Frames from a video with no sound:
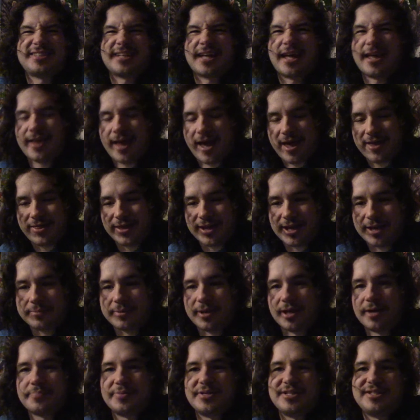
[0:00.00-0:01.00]
I think I'm
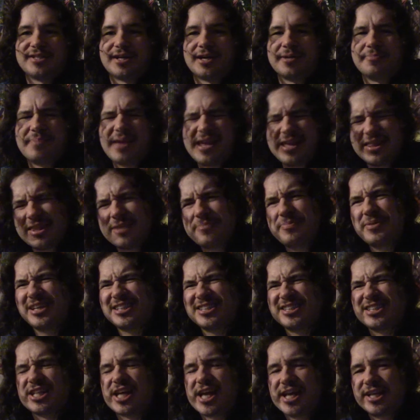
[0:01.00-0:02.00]
going to be done. Mainly
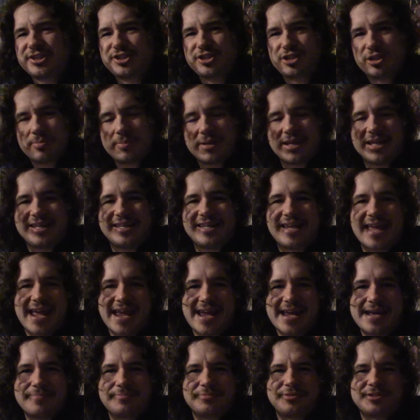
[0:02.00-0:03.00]
because it's too many
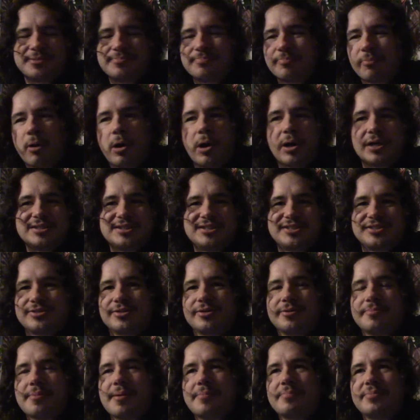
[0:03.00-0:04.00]
names and wands to
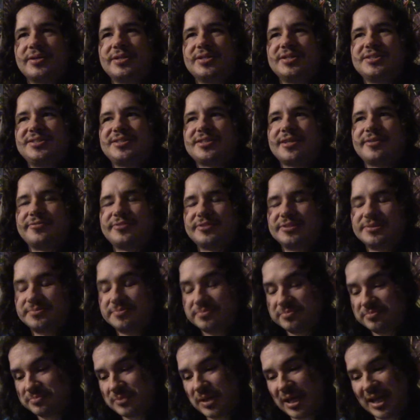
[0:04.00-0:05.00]
remember and stuff, and
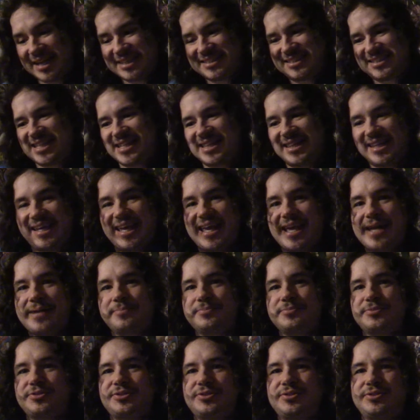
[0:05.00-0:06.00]
like I said, the
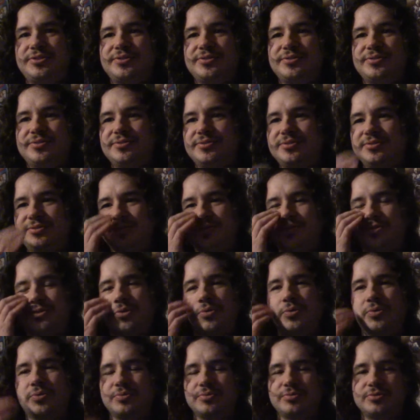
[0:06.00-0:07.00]
games
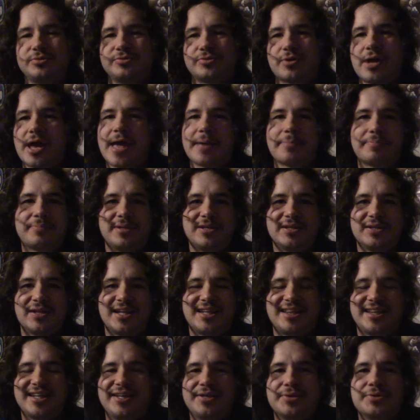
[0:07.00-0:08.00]
don't grab me
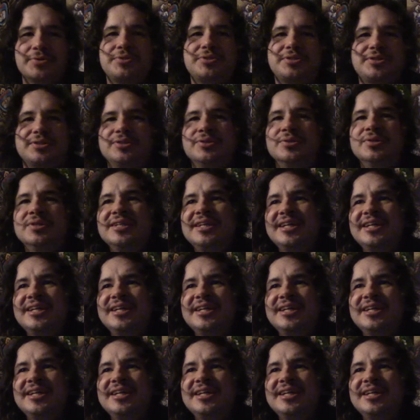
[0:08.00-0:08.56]
like they used to.